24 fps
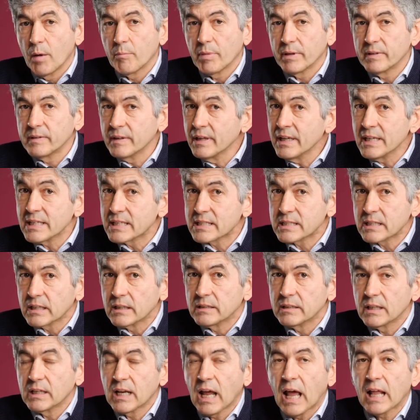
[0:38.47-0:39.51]
But this
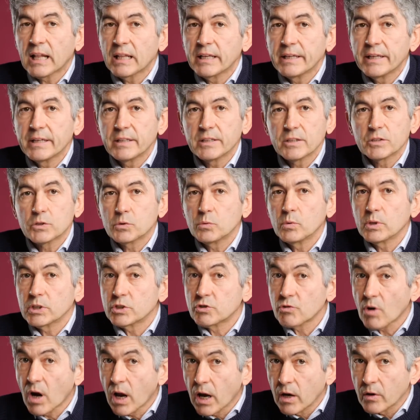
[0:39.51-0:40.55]
did not lead to a
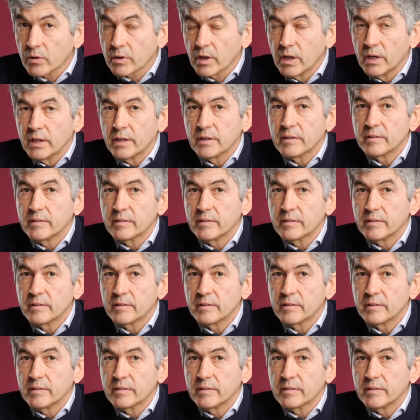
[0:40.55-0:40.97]
drought,